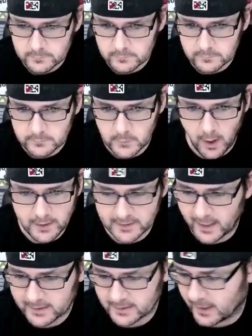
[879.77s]
No, I did
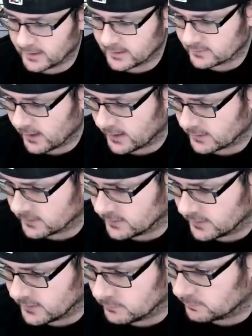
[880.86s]
not get. I didn't. I didn't get
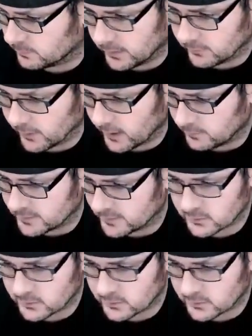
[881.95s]
any bunny rabbits.